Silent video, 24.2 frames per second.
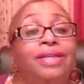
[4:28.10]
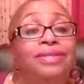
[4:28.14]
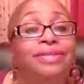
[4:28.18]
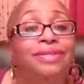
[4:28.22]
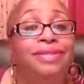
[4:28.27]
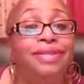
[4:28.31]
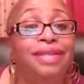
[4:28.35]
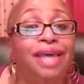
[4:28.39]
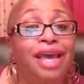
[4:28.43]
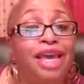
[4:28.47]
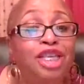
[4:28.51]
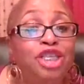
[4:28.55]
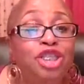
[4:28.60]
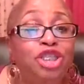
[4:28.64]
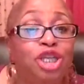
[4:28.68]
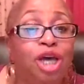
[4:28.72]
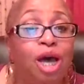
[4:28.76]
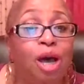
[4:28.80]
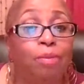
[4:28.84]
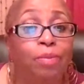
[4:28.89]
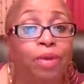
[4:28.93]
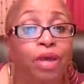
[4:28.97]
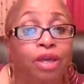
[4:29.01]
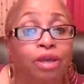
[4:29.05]
Today's
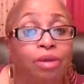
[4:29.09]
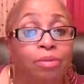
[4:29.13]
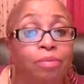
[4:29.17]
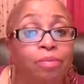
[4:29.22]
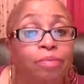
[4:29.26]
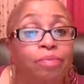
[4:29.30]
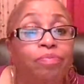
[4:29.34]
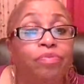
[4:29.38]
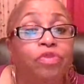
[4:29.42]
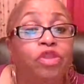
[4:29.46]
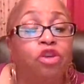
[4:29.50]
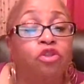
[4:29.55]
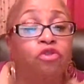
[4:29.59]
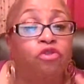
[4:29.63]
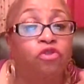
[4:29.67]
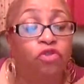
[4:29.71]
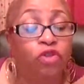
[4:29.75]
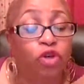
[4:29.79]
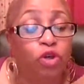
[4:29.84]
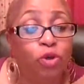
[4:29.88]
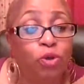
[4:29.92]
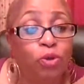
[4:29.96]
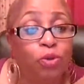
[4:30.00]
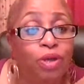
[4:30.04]
topic,
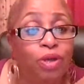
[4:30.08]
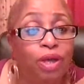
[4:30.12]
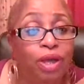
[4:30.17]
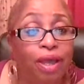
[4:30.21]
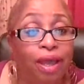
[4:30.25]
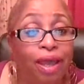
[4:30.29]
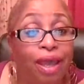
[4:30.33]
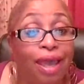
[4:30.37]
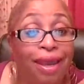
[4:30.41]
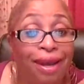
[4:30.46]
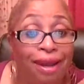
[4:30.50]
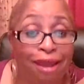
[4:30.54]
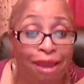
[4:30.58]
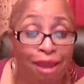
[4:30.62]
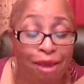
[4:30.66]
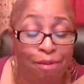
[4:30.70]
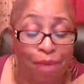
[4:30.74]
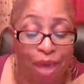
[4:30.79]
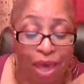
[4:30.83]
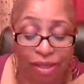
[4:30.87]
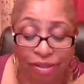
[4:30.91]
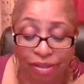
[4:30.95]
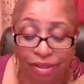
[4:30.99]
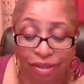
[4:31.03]
food and
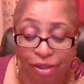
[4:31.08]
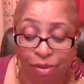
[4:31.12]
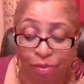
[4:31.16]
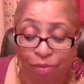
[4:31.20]
MS,